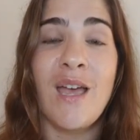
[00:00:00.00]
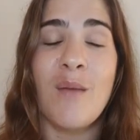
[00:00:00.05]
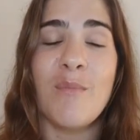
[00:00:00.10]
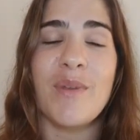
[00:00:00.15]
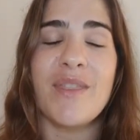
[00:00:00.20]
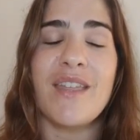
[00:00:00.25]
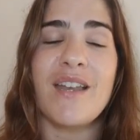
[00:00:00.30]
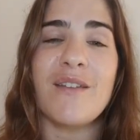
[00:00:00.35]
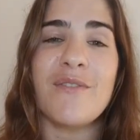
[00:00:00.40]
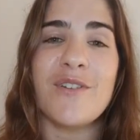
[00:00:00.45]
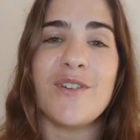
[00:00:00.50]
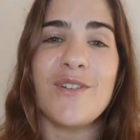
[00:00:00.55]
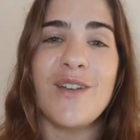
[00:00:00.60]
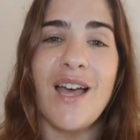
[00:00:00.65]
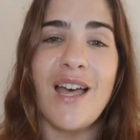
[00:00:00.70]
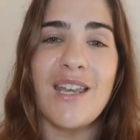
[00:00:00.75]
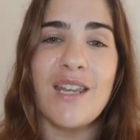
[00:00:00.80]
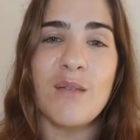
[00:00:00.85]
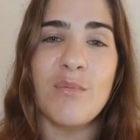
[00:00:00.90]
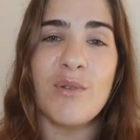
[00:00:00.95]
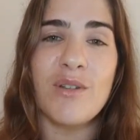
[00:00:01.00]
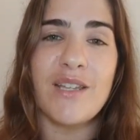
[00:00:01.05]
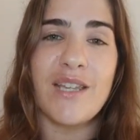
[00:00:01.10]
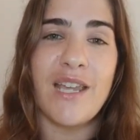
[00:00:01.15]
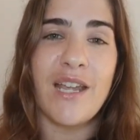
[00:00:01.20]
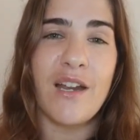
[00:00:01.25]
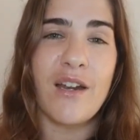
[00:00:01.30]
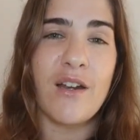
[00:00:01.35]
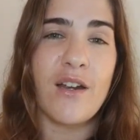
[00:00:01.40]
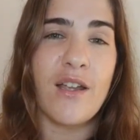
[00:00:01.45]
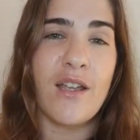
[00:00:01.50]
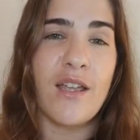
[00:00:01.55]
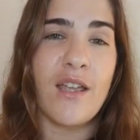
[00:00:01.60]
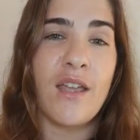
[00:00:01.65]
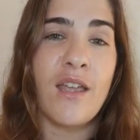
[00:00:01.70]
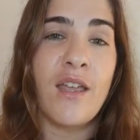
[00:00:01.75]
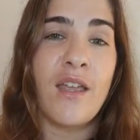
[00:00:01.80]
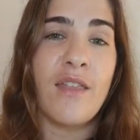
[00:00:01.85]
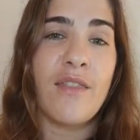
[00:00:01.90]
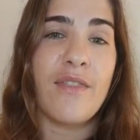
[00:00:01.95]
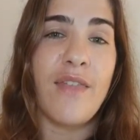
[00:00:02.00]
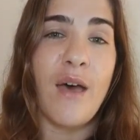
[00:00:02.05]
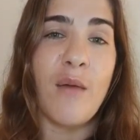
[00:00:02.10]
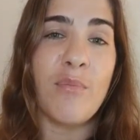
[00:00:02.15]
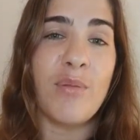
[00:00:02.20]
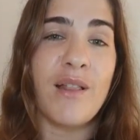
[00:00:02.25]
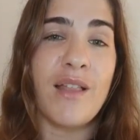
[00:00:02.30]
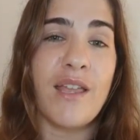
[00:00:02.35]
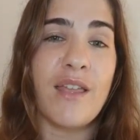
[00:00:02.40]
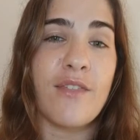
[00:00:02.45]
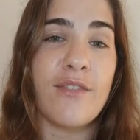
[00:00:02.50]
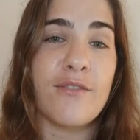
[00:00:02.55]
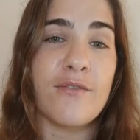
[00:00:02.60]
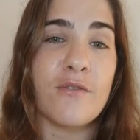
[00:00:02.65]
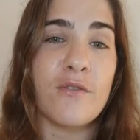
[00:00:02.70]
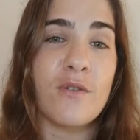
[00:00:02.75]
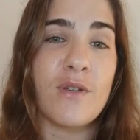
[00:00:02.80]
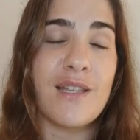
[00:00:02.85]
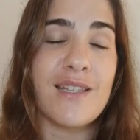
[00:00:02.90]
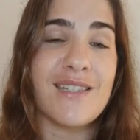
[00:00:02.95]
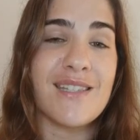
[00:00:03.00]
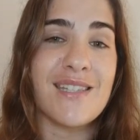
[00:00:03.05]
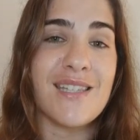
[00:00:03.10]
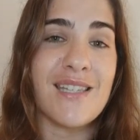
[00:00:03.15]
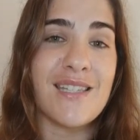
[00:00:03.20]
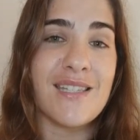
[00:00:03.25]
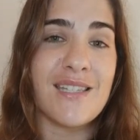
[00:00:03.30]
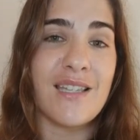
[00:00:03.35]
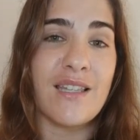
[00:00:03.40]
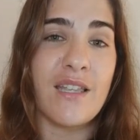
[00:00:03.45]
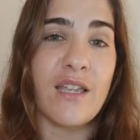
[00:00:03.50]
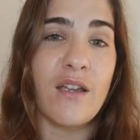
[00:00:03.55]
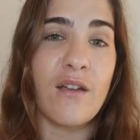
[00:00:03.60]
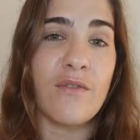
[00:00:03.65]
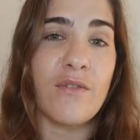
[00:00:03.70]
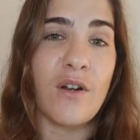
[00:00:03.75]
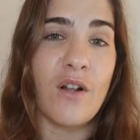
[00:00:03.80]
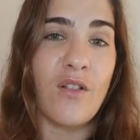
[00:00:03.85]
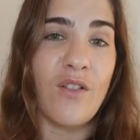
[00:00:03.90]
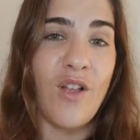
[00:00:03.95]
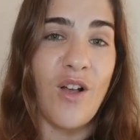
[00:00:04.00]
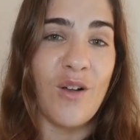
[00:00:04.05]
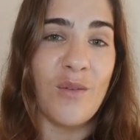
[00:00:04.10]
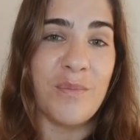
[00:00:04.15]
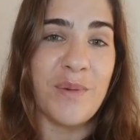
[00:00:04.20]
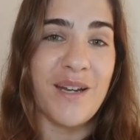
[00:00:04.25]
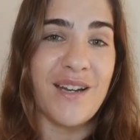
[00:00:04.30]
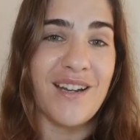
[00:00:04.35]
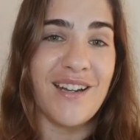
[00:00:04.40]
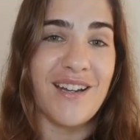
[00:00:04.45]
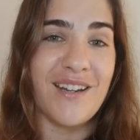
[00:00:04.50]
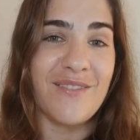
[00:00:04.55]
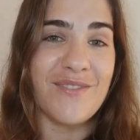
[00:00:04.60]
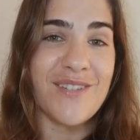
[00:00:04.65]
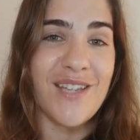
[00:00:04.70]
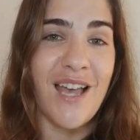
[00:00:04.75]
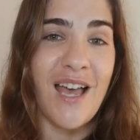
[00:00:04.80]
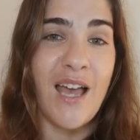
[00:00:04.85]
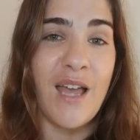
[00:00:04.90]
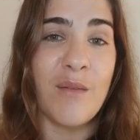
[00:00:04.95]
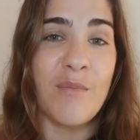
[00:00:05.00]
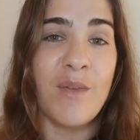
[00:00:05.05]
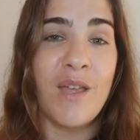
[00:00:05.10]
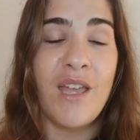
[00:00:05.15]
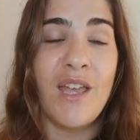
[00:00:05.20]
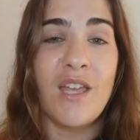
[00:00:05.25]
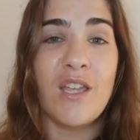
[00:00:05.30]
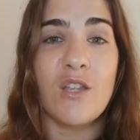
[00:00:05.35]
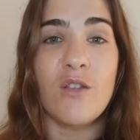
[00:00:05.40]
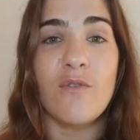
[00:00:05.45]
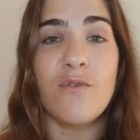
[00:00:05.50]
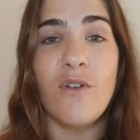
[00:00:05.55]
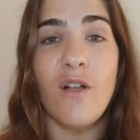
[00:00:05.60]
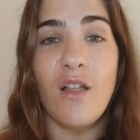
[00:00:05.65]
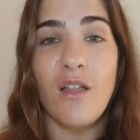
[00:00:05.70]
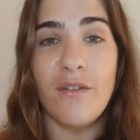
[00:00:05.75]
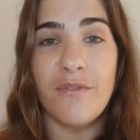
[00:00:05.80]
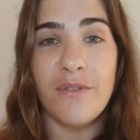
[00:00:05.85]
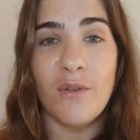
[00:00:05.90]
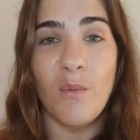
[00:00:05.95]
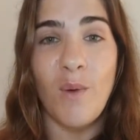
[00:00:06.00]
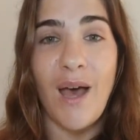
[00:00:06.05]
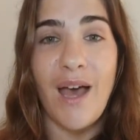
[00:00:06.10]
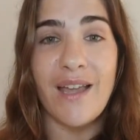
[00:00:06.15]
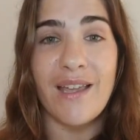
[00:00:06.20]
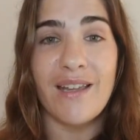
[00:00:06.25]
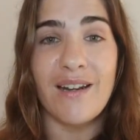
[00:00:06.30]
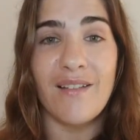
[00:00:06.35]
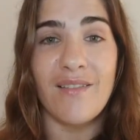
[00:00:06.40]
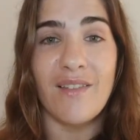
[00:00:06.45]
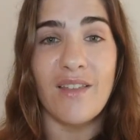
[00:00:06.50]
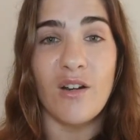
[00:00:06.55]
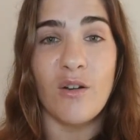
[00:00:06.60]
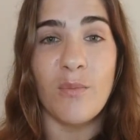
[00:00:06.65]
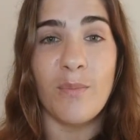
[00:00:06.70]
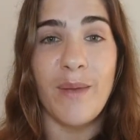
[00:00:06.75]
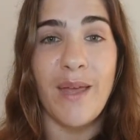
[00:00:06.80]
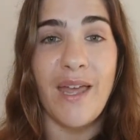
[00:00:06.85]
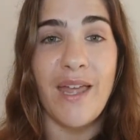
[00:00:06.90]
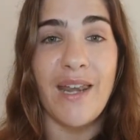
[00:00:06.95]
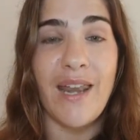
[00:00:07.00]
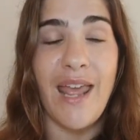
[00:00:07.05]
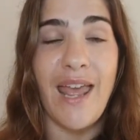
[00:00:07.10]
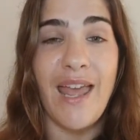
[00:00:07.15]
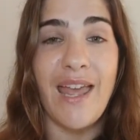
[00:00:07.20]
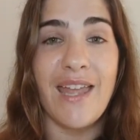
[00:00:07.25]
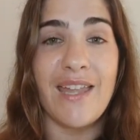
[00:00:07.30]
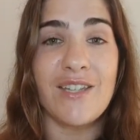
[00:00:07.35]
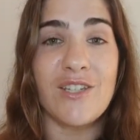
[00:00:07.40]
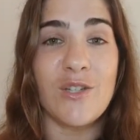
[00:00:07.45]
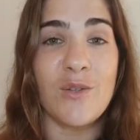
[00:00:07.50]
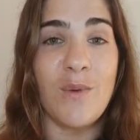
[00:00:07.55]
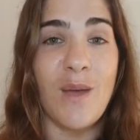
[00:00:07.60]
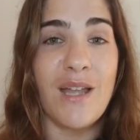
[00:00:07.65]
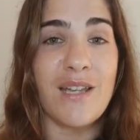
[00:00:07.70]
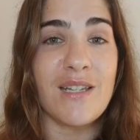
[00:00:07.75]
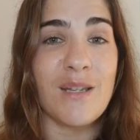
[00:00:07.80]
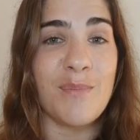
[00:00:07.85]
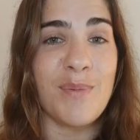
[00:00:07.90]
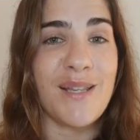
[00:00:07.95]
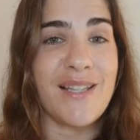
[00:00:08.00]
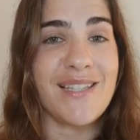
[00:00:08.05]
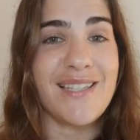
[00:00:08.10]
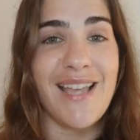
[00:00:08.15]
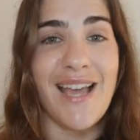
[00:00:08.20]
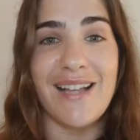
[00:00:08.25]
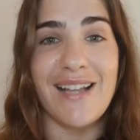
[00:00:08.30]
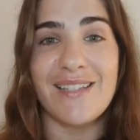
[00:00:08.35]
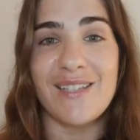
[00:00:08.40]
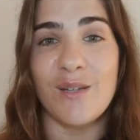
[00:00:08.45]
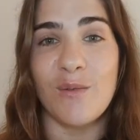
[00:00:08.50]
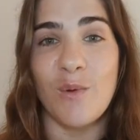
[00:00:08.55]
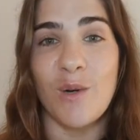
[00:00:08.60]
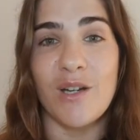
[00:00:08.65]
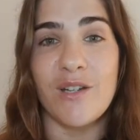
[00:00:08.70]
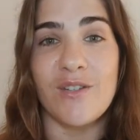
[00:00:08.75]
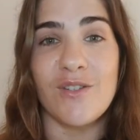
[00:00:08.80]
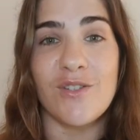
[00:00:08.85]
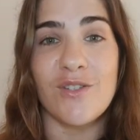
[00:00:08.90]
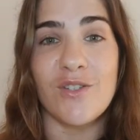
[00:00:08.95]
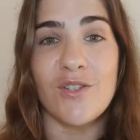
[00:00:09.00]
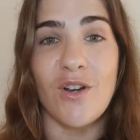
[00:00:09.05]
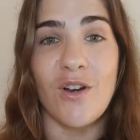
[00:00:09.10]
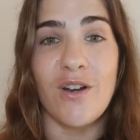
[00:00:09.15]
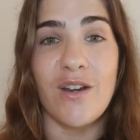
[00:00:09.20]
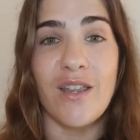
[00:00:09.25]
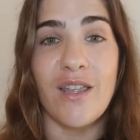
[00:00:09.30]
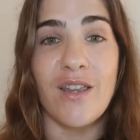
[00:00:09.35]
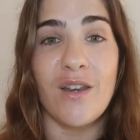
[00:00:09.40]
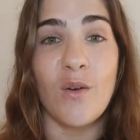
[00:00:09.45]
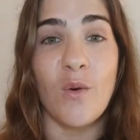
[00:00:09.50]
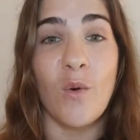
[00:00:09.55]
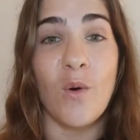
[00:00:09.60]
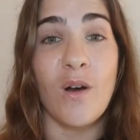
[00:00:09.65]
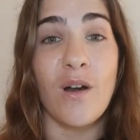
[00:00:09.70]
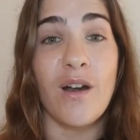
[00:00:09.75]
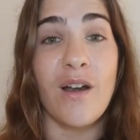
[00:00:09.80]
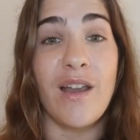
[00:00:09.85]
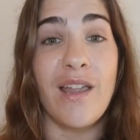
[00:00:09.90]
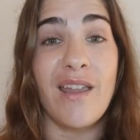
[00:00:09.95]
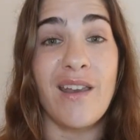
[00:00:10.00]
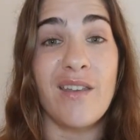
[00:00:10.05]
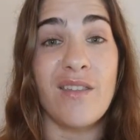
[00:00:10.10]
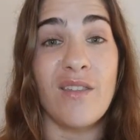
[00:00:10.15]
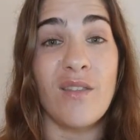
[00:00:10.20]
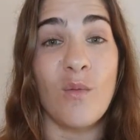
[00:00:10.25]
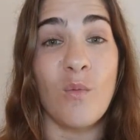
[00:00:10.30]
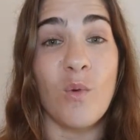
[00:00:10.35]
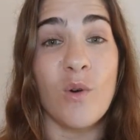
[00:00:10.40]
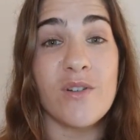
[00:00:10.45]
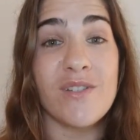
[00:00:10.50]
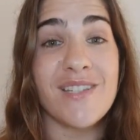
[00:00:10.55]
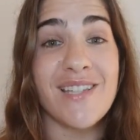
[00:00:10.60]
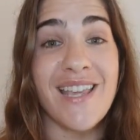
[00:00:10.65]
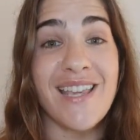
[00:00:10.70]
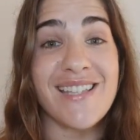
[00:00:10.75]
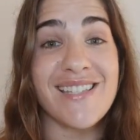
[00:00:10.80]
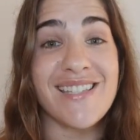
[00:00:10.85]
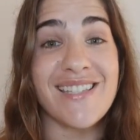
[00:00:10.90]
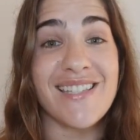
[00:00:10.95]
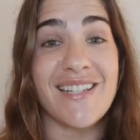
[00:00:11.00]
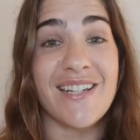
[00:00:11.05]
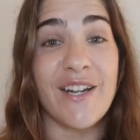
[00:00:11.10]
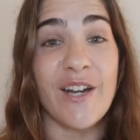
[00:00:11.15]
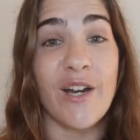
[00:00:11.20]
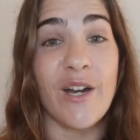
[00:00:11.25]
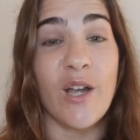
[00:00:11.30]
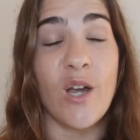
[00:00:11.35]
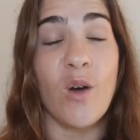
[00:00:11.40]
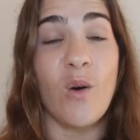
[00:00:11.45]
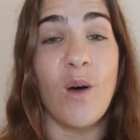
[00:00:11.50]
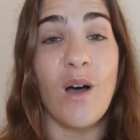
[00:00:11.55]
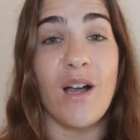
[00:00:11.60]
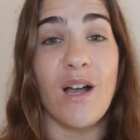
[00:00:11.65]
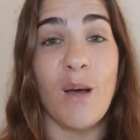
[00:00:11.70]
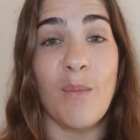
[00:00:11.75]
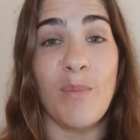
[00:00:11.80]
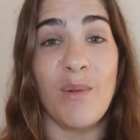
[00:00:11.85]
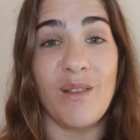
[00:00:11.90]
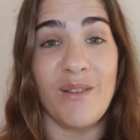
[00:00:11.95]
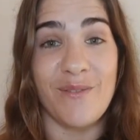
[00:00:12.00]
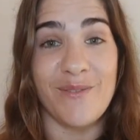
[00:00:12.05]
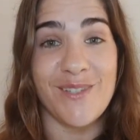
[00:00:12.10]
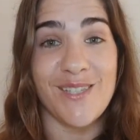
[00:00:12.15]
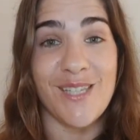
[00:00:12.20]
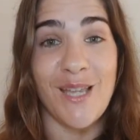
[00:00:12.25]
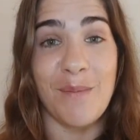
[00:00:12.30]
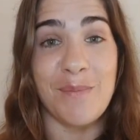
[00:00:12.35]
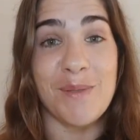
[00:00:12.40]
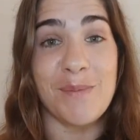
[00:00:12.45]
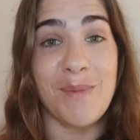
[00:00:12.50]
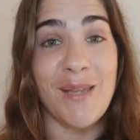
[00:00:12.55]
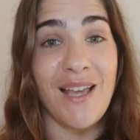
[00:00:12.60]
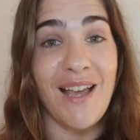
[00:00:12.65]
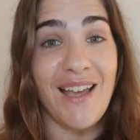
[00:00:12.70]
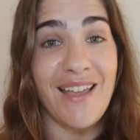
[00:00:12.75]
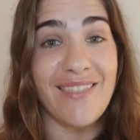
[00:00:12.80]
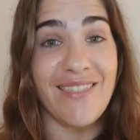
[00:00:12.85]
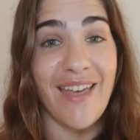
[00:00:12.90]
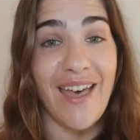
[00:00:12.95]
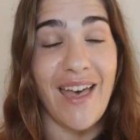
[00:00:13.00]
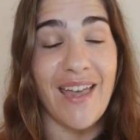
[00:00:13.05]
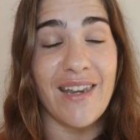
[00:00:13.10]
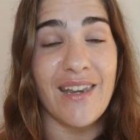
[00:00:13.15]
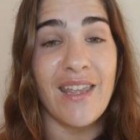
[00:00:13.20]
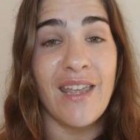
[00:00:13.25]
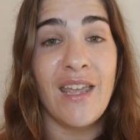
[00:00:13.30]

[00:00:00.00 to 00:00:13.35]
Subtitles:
but then if you're not able to carry that plan through consistently over a long period of time, you fall off the wagon a little bit and you end up exactly where you started, or in the worst case scenario, a couple of steps behind that.